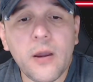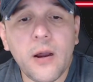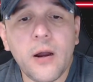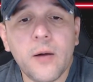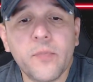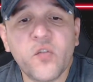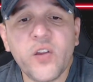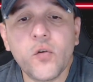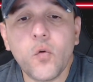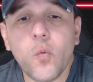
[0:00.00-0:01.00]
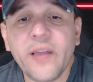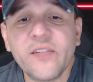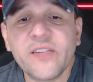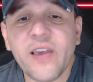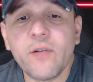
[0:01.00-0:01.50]

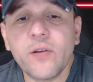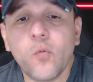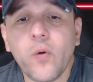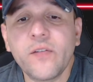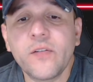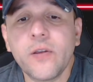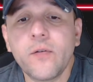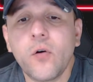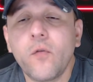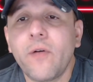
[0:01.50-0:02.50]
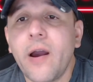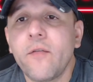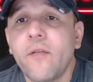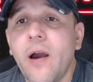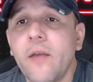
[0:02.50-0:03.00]

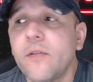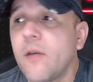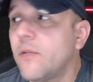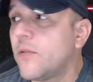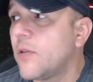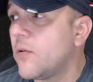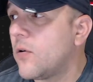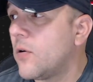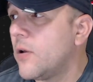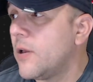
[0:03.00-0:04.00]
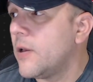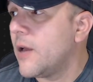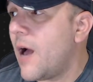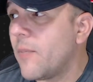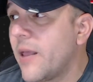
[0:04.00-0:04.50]
321-710-5570.
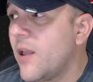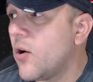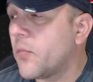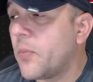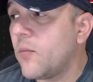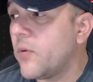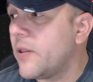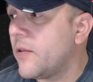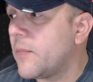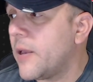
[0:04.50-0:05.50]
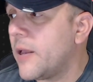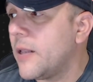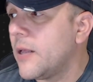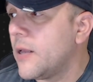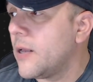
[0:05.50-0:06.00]
I'm getting up speed with this,
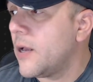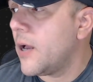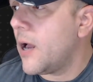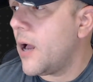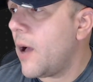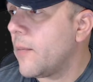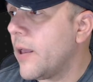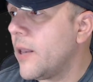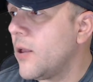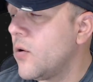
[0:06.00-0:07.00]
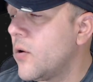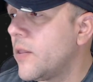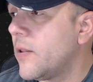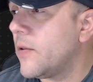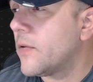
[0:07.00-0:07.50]
man. I'm getting good
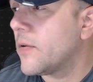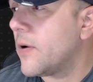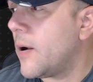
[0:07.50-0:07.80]
at this.